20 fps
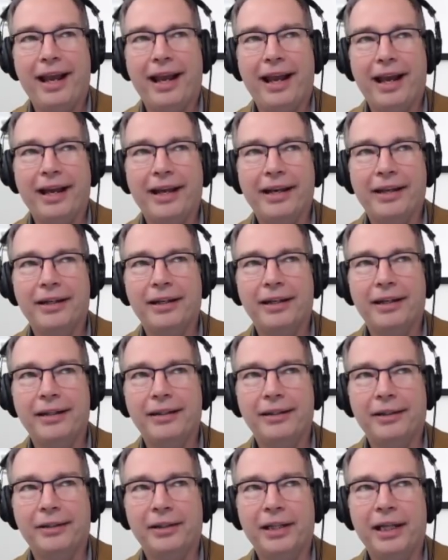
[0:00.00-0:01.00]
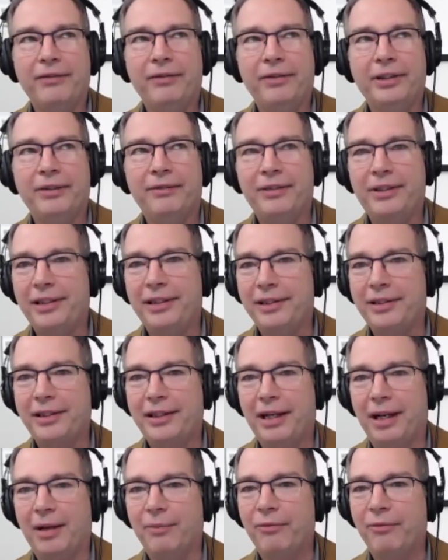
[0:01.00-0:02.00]
And the level of
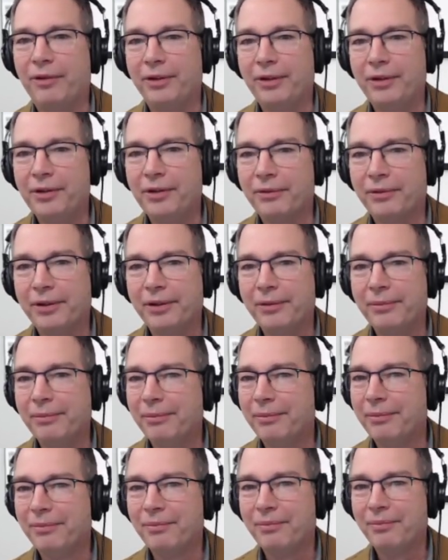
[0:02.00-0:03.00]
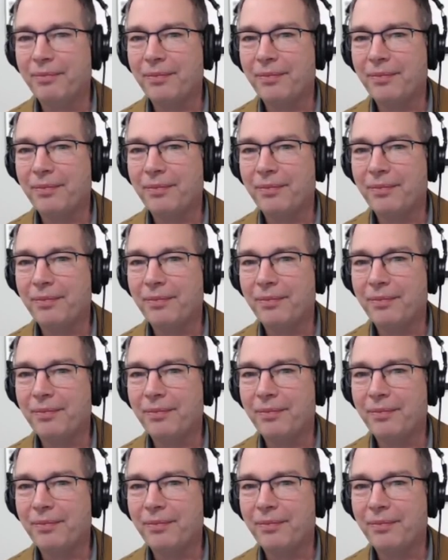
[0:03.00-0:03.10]
discomfort in the room